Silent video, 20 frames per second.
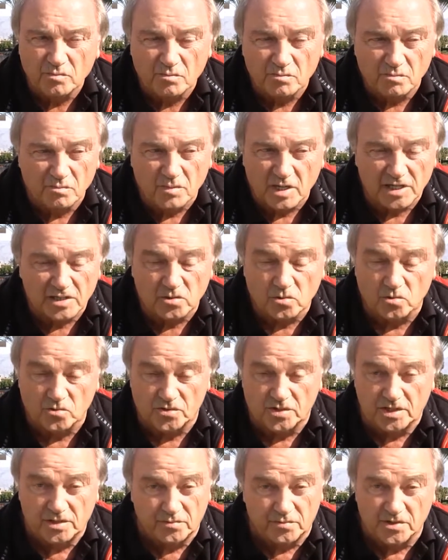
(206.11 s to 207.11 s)
my course
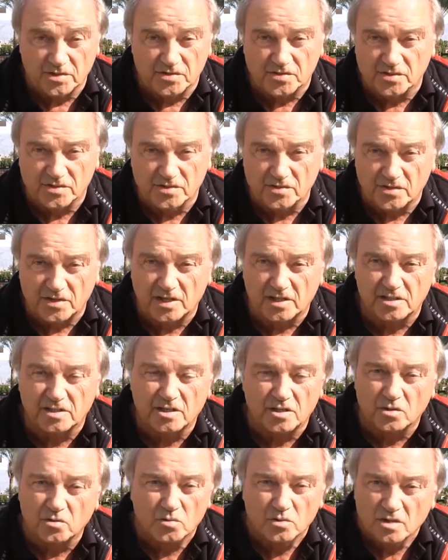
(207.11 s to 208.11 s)
here, for instance, had
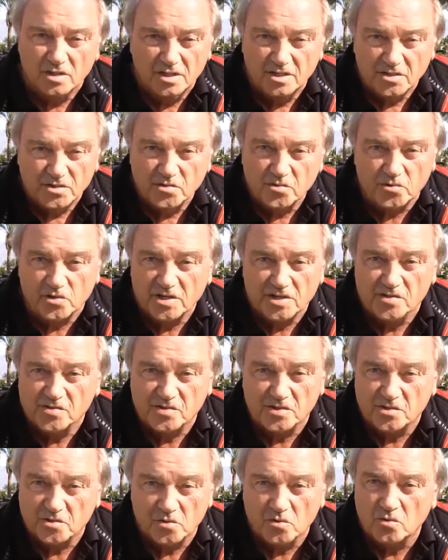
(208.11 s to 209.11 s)
no trees
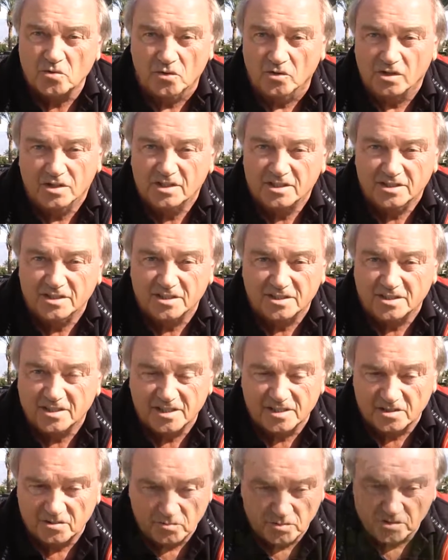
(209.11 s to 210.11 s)
at all.
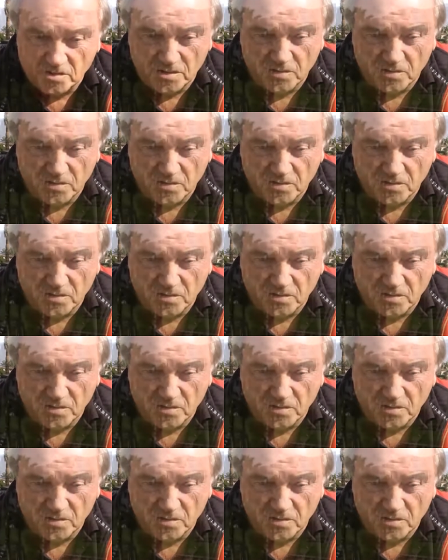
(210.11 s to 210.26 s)
It was